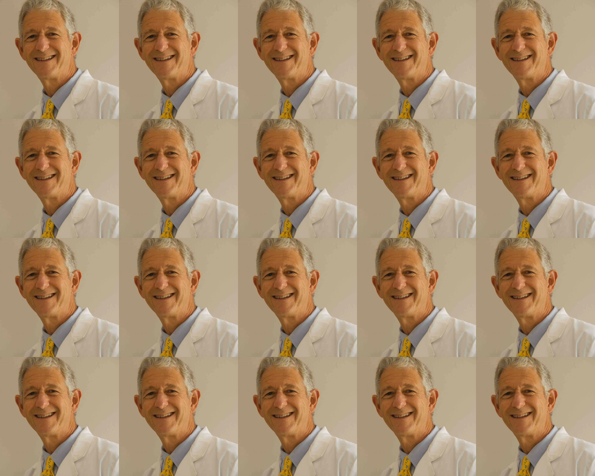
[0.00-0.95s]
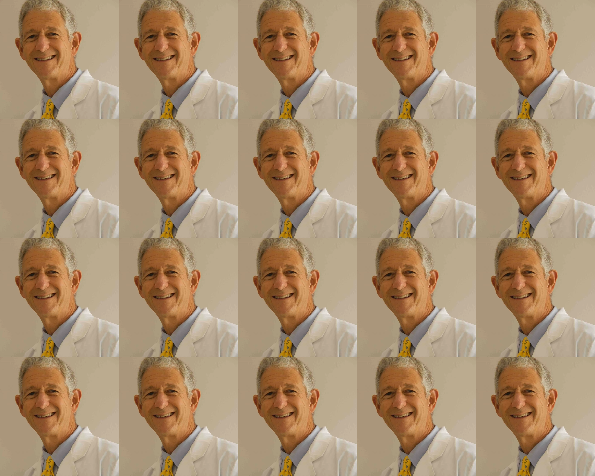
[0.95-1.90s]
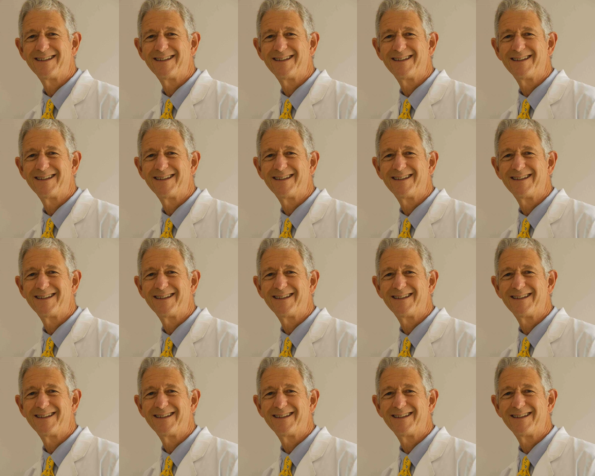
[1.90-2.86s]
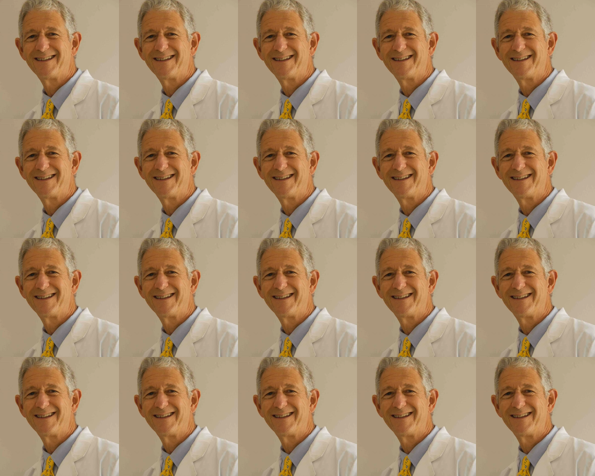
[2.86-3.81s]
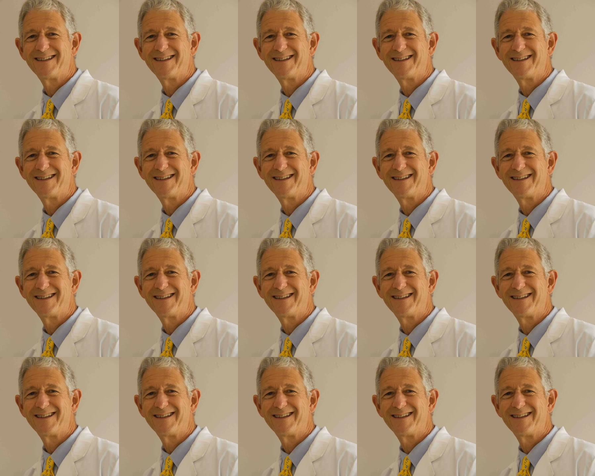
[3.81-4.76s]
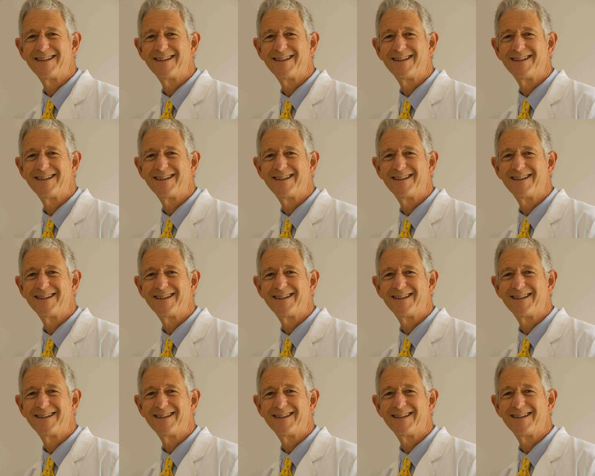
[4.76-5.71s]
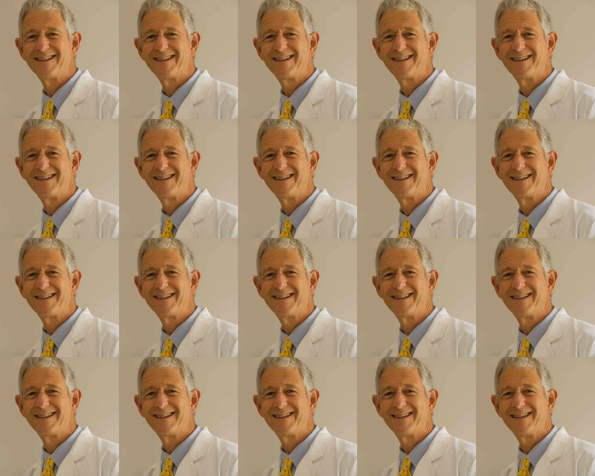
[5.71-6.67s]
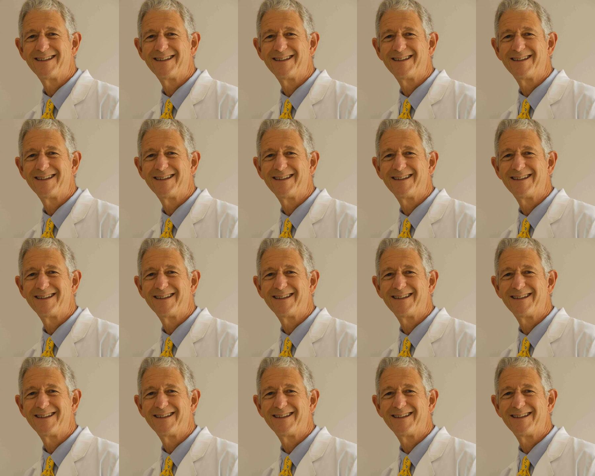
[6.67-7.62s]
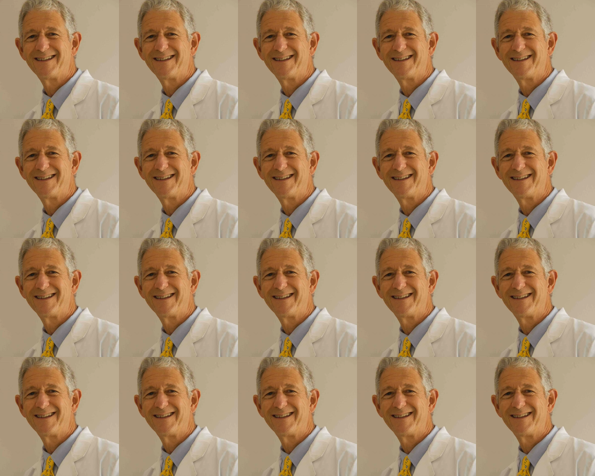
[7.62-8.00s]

[no speech]